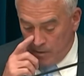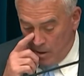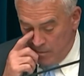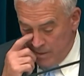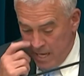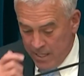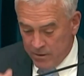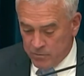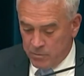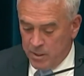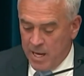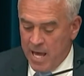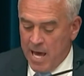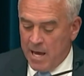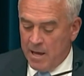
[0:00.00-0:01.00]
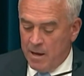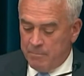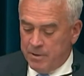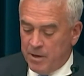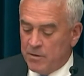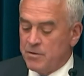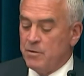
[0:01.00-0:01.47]
that is what
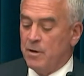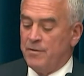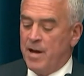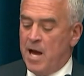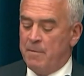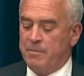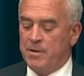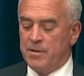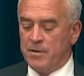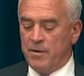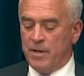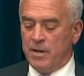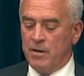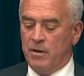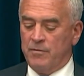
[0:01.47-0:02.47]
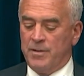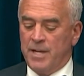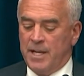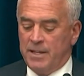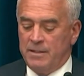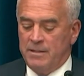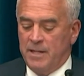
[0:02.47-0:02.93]
appeared to have happened during
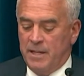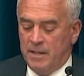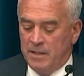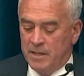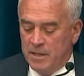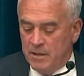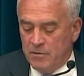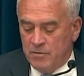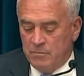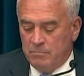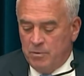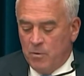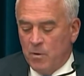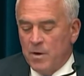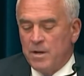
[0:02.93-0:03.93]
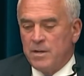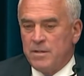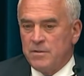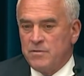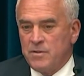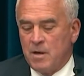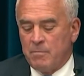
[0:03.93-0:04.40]
COVID-19, and it's important
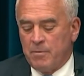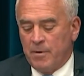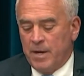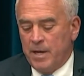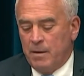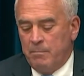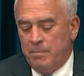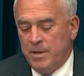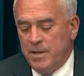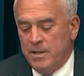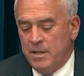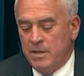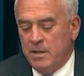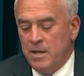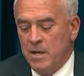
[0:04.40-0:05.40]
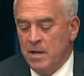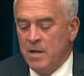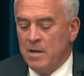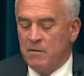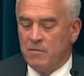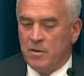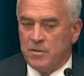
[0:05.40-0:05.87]
to separate opinion
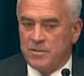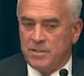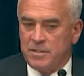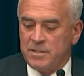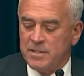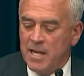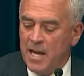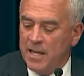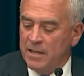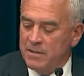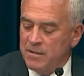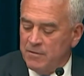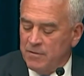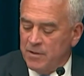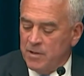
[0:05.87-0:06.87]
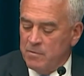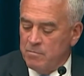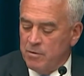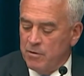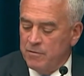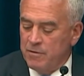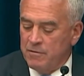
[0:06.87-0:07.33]
versus scientifically
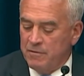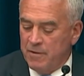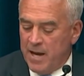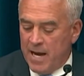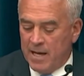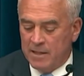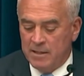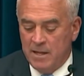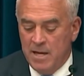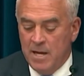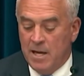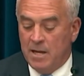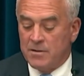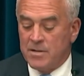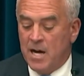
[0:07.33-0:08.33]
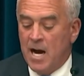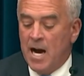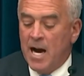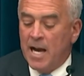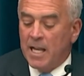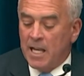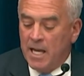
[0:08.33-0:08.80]
proven fact, and to
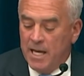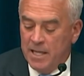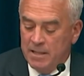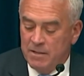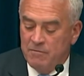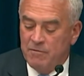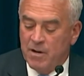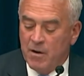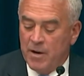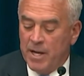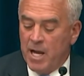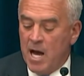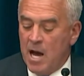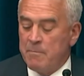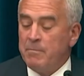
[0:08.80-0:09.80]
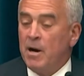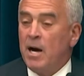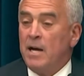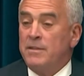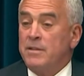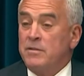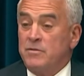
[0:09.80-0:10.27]
highlight that varying
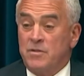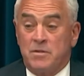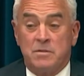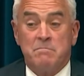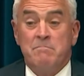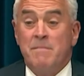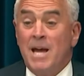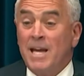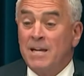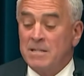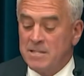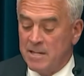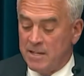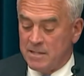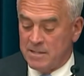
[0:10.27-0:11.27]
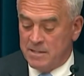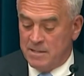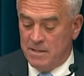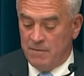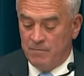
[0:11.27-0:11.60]
hypotheses may exist.